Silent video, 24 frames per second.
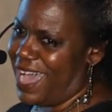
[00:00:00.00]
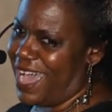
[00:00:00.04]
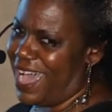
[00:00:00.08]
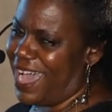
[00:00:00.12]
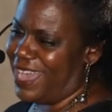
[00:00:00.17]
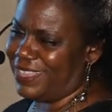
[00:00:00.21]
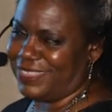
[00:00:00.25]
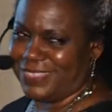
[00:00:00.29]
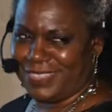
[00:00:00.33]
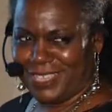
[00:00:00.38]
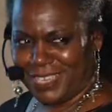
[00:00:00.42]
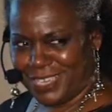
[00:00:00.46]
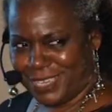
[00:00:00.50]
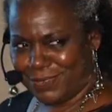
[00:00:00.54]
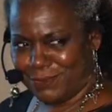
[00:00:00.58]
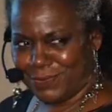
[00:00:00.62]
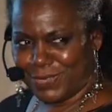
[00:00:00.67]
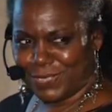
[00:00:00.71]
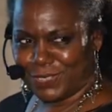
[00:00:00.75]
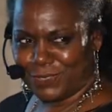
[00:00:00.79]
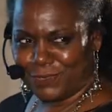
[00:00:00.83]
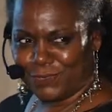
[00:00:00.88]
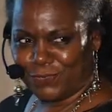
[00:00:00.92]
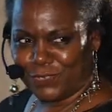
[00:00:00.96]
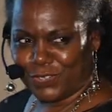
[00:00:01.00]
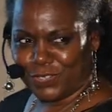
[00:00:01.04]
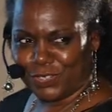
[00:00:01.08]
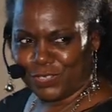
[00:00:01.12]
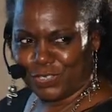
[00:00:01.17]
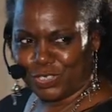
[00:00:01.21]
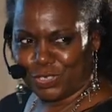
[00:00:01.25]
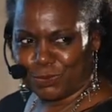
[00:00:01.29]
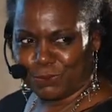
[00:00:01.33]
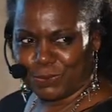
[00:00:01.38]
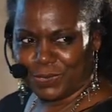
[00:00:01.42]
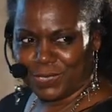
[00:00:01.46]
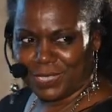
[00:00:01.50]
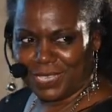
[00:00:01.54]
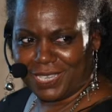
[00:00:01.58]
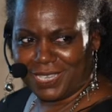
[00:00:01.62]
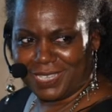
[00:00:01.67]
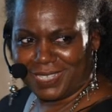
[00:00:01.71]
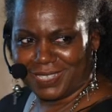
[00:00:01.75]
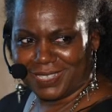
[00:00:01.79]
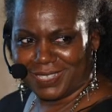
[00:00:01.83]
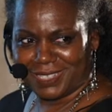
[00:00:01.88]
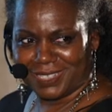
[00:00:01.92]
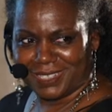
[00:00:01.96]
I think it was first
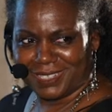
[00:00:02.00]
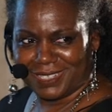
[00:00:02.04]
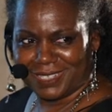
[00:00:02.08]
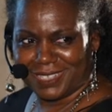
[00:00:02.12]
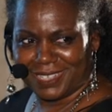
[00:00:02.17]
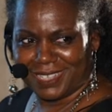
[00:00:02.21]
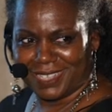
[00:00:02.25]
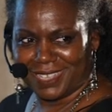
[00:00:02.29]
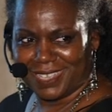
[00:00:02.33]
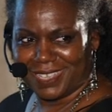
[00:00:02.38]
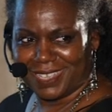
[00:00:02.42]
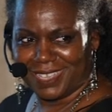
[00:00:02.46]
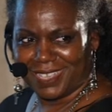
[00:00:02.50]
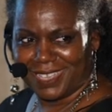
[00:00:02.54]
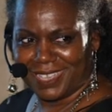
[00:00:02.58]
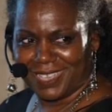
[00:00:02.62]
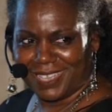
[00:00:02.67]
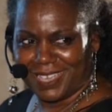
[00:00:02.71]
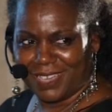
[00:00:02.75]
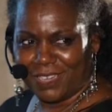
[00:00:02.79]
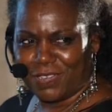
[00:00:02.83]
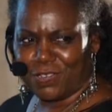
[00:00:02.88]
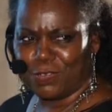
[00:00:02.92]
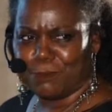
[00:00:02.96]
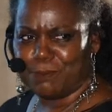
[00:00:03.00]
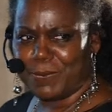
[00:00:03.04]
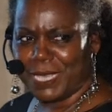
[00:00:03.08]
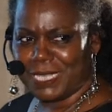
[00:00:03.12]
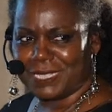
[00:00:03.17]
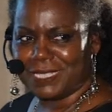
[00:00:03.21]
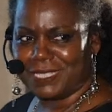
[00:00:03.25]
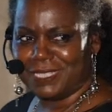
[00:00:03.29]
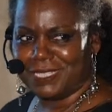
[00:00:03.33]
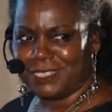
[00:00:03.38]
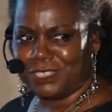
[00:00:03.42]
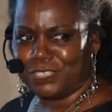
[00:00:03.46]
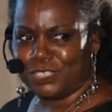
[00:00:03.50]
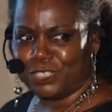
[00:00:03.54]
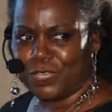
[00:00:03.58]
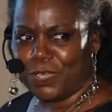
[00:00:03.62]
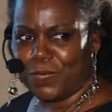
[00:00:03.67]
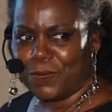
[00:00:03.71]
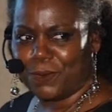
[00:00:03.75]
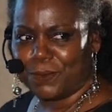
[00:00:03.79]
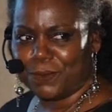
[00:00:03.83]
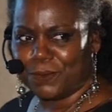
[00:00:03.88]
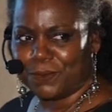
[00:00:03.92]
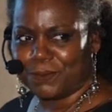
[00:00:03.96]
place or best in
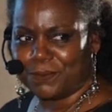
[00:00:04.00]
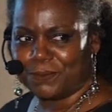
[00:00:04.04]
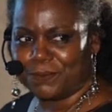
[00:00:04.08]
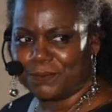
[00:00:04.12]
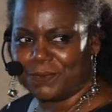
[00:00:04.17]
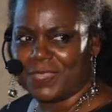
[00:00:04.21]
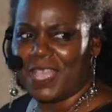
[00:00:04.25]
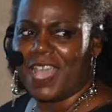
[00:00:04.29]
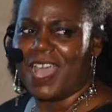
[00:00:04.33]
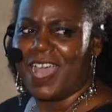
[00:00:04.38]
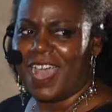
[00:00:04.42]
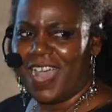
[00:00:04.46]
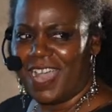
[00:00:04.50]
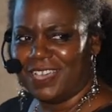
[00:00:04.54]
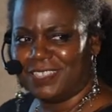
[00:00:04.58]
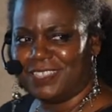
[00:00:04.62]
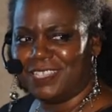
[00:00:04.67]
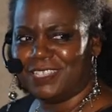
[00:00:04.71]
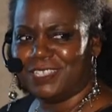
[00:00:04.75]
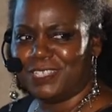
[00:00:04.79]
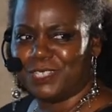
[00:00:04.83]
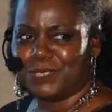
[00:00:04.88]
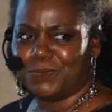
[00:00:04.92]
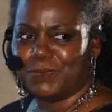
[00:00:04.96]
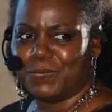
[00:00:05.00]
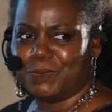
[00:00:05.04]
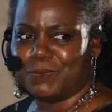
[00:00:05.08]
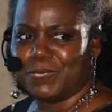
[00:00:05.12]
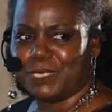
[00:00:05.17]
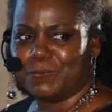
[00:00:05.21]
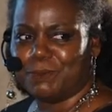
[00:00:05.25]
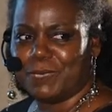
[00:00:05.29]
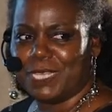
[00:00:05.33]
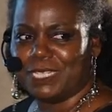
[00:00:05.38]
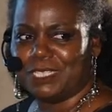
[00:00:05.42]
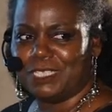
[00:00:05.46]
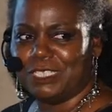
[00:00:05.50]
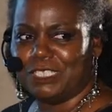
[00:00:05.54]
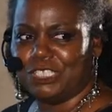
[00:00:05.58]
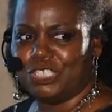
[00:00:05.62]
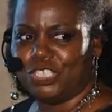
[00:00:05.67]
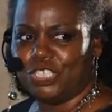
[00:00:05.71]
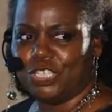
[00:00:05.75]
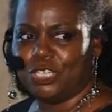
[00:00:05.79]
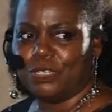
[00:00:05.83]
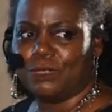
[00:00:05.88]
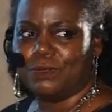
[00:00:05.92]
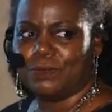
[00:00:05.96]
show. I think this one was best in
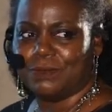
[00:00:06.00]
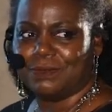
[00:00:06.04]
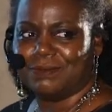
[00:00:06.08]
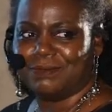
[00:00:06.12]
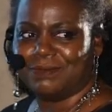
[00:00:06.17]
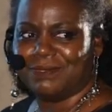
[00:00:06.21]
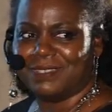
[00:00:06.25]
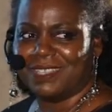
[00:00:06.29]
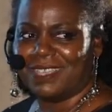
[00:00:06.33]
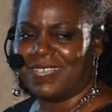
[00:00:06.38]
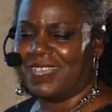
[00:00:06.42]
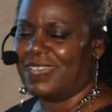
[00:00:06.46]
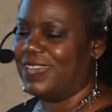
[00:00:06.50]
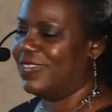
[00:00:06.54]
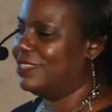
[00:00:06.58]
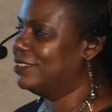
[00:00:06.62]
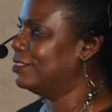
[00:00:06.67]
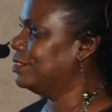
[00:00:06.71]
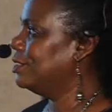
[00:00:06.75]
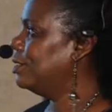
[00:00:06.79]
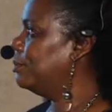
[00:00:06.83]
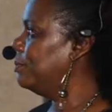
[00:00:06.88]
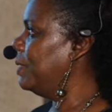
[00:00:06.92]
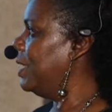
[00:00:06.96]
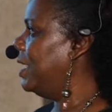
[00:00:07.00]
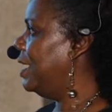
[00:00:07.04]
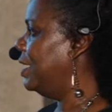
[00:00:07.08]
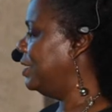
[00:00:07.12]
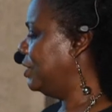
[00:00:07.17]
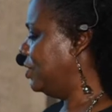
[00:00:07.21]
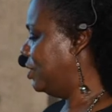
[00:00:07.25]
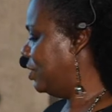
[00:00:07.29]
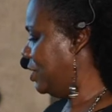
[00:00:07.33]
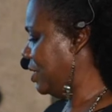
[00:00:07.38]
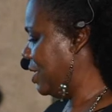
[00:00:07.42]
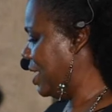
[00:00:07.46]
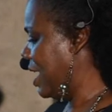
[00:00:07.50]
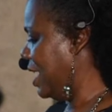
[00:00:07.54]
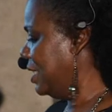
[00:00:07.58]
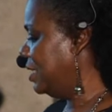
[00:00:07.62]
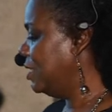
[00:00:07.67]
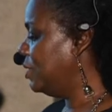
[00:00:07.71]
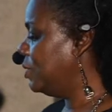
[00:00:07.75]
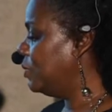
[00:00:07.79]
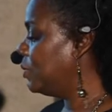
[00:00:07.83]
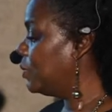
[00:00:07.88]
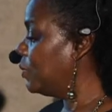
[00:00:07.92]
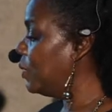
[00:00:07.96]
show, Color Splash. And
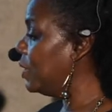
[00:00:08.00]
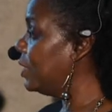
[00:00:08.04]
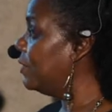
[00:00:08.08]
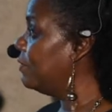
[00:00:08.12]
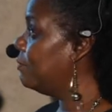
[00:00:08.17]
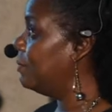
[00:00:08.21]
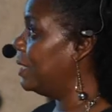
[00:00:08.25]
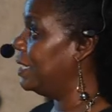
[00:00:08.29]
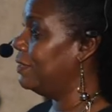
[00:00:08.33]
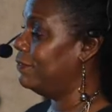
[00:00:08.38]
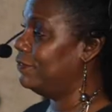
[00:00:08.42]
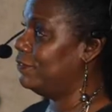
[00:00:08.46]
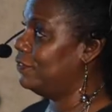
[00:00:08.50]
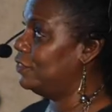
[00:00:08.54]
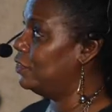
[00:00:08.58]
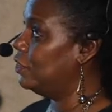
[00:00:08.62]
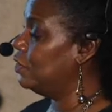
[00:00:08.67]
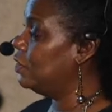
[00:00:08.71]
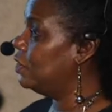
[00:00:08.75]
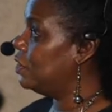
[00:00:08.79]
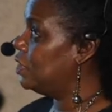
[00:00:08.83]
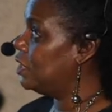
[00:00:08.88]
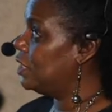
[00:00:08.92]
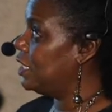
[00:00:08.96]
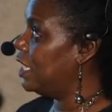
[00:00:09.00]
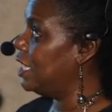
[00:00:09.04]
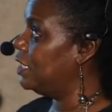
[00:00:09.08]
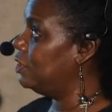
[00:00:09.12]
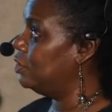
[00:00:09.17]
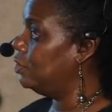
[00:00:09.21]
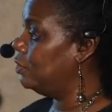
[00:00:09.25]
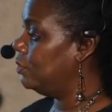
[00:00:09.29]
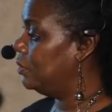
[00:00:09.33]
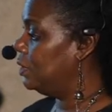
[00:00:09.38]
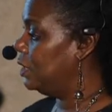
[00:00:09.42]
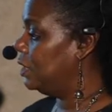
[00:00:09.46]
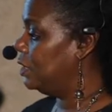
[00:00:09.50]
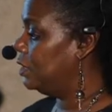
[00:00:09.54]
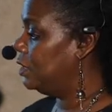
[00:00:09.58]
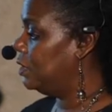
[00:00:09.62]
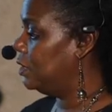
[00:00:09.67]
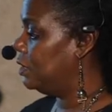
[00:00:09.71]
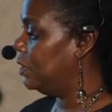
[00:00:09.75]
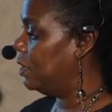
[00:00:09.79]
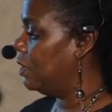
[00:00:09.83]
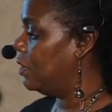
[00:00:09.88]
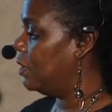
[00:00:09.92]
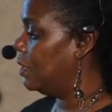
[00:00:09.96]
this was one of my first entry into
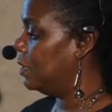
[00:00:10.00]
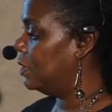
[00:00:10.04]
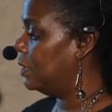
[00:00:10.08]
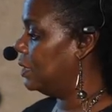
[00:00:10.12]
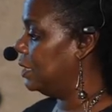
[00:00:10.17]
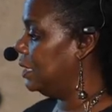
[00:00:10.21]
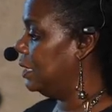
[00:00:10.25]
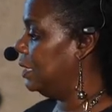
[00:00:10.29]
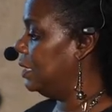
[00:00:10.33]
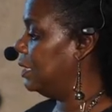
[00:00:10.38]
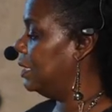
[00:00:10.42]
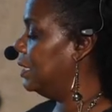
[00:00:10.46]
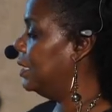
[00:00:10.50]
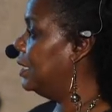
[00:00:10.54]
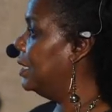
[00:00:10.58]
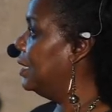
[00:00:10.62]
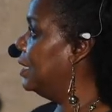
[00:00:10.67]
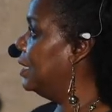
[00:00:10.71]
the art league.